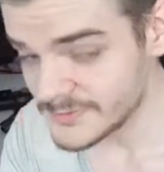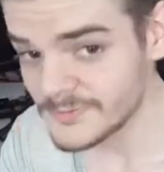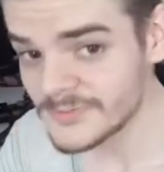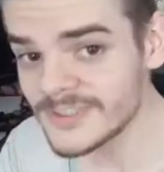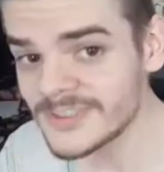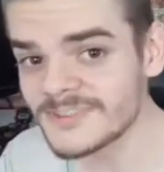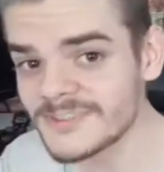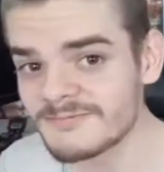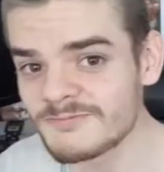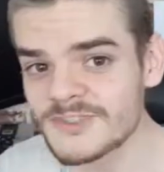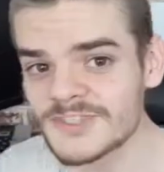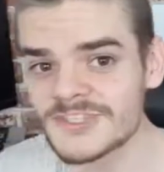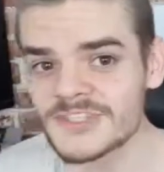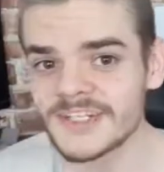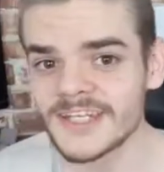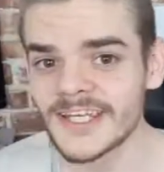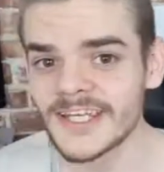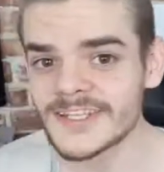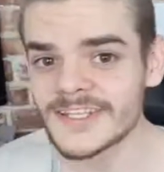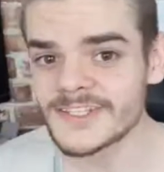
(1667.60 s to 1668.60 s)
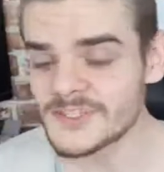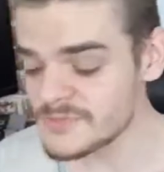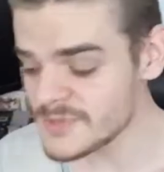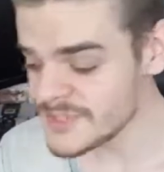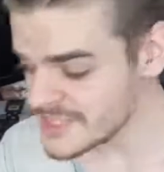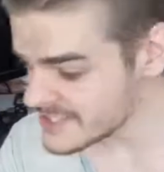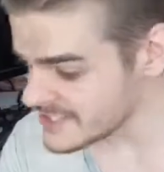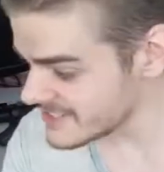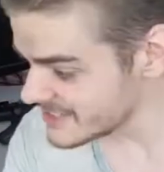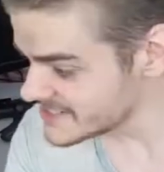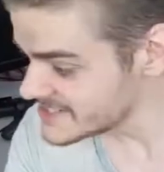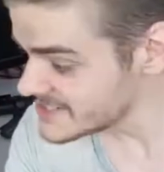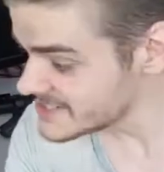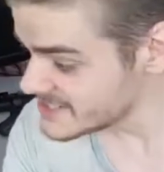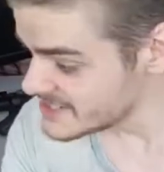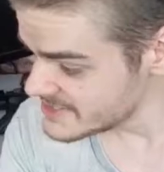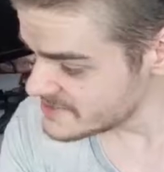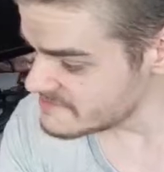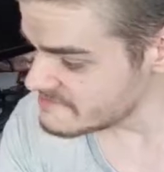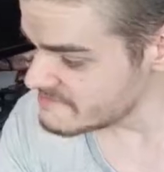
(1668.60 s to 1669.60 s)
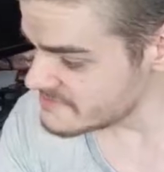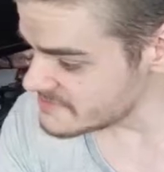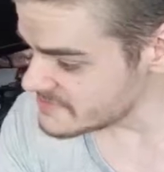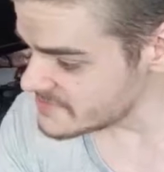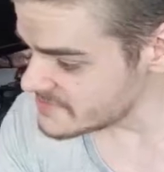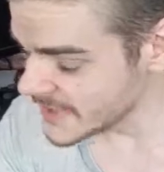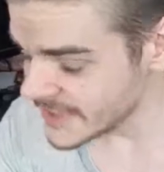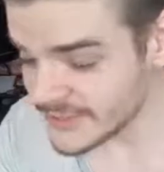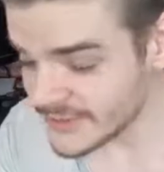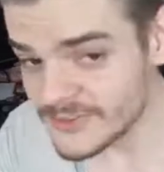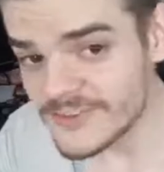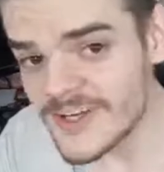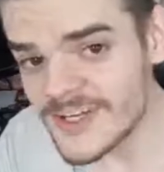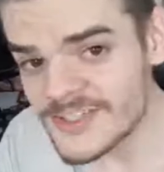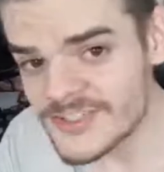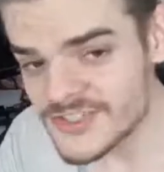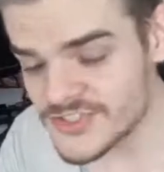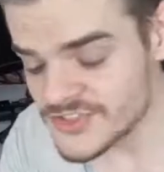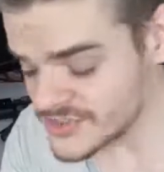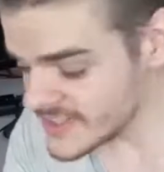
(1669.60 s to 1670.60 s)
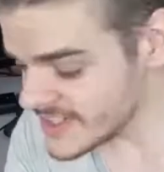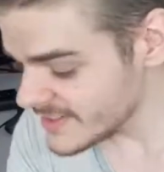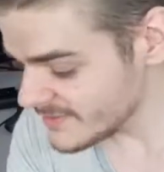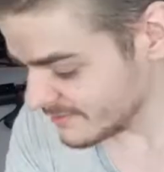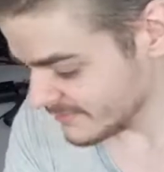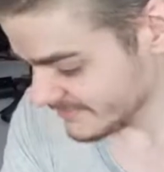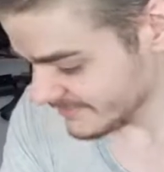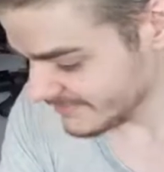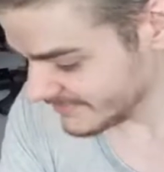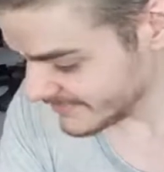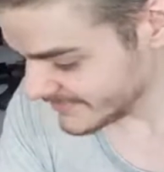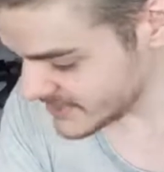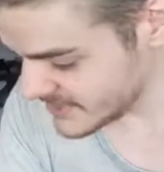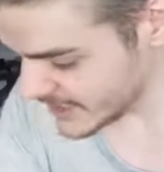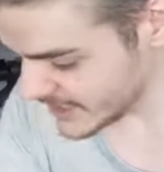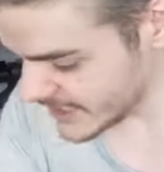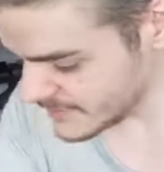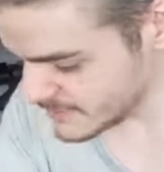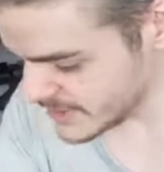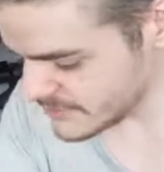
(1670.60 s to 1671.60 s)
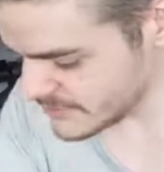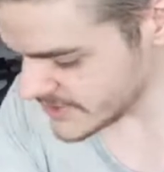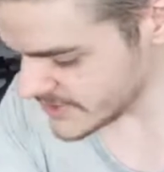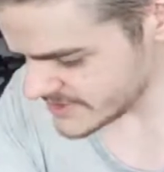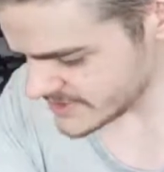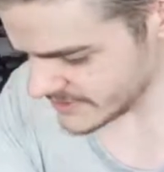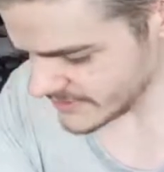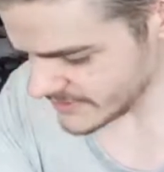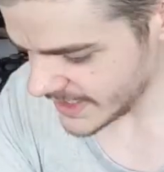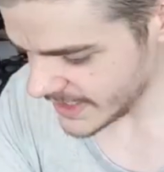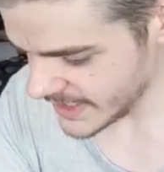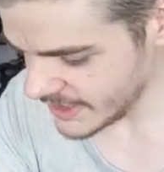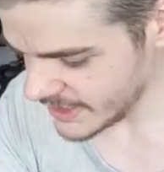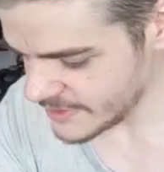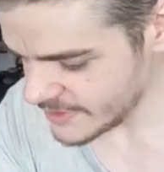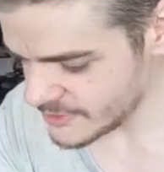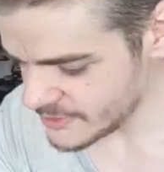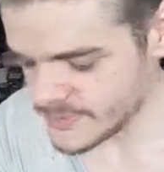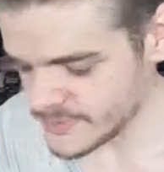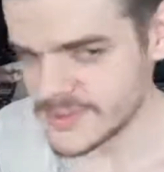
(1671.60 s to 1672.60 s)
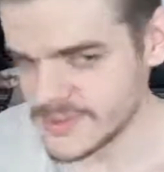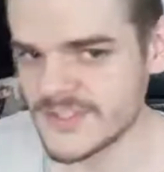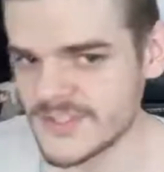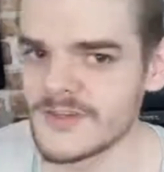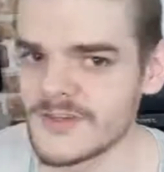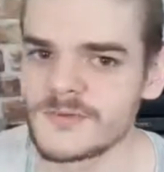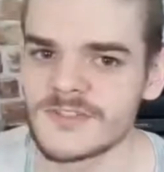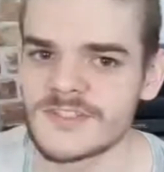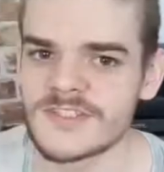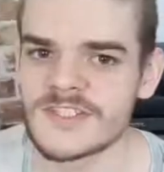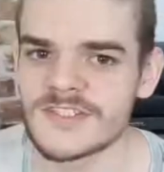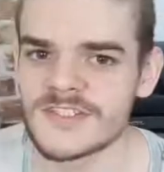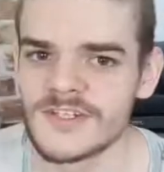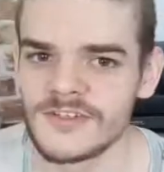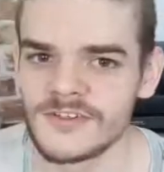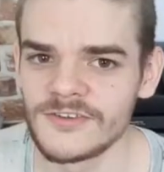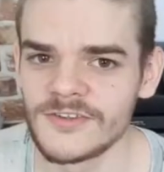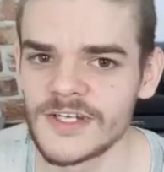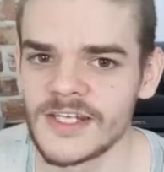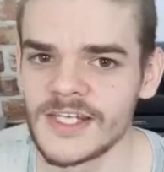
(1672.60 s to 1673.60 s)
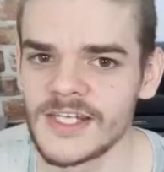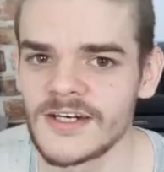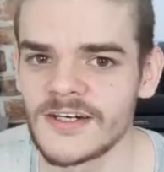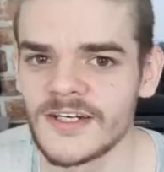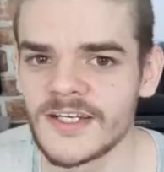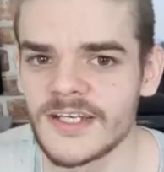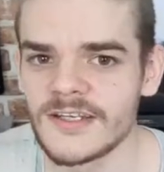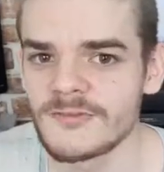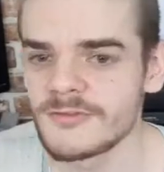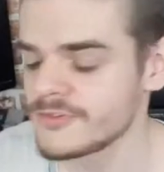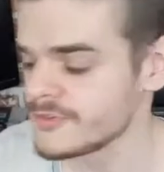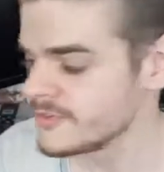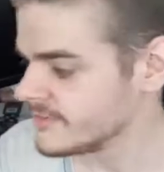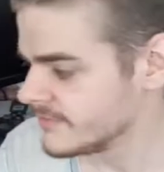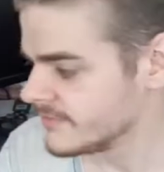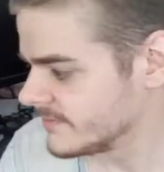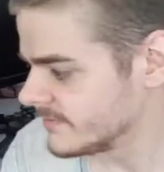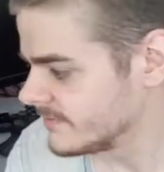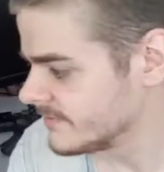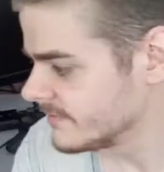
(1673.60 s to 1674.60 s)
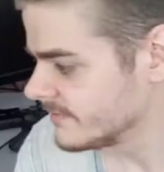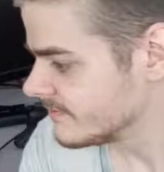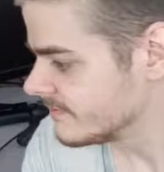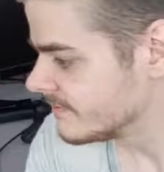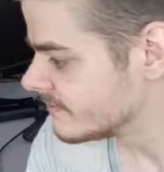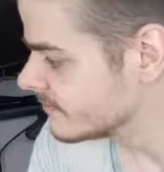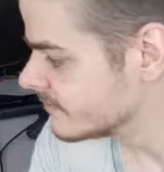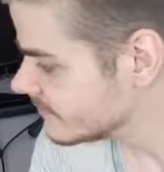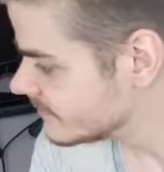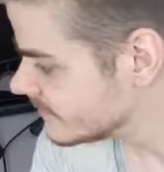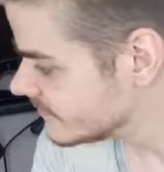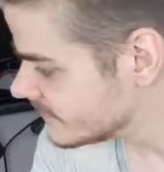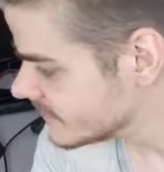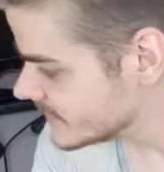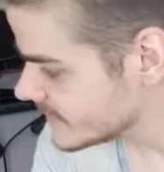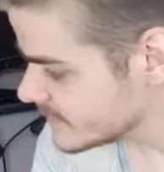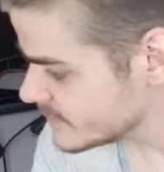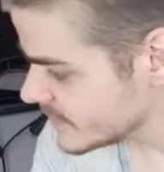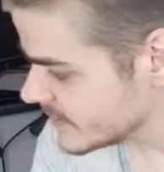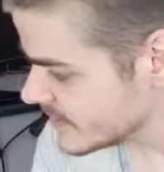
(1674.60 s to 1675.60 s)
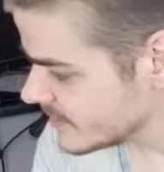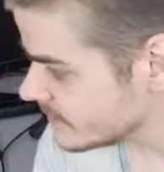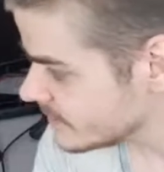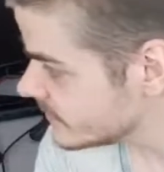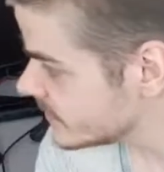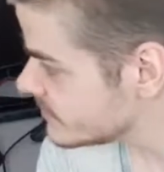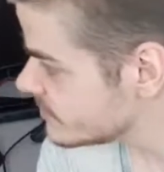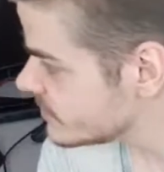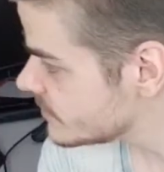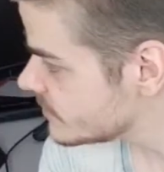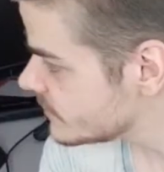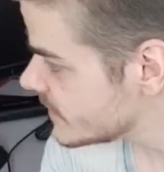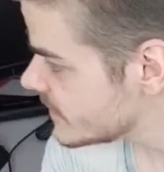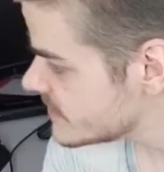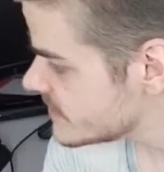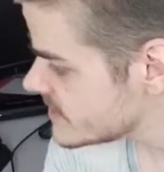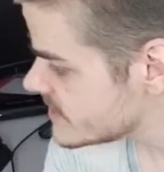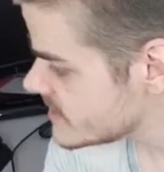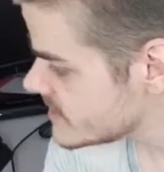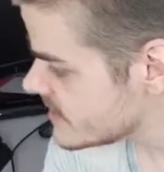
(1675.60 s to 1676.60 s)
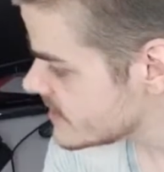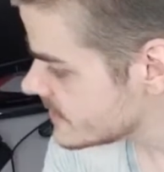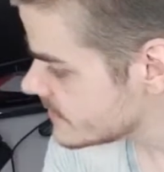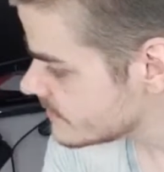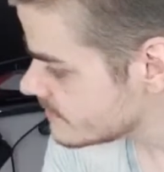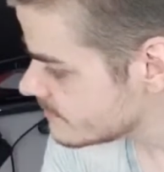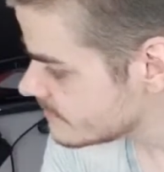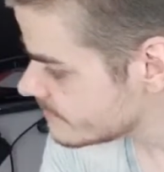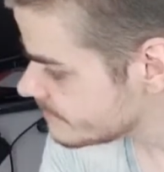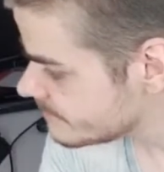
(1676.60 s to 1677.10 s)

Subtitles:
well, it's turning out to be an alright stream. I don't know how many views I'll get afterwards, though, once it's no longer live. But we'll have to wait and see.